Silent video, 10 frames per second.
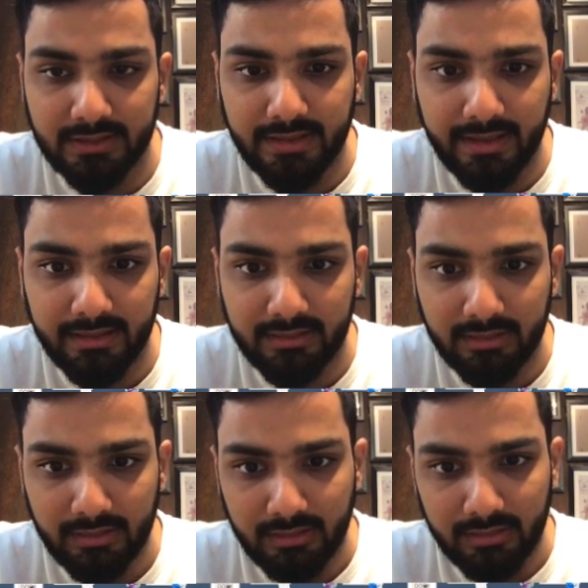a second
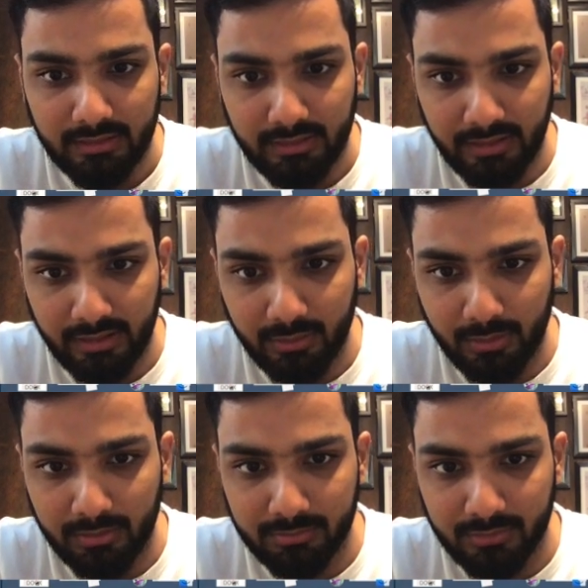yeah you
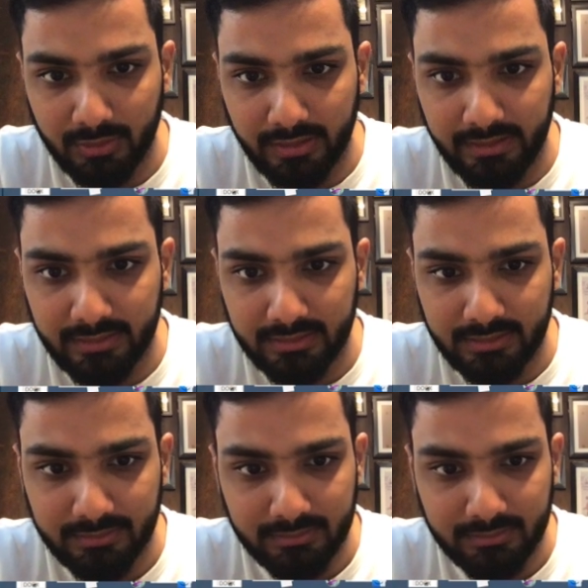come you delete it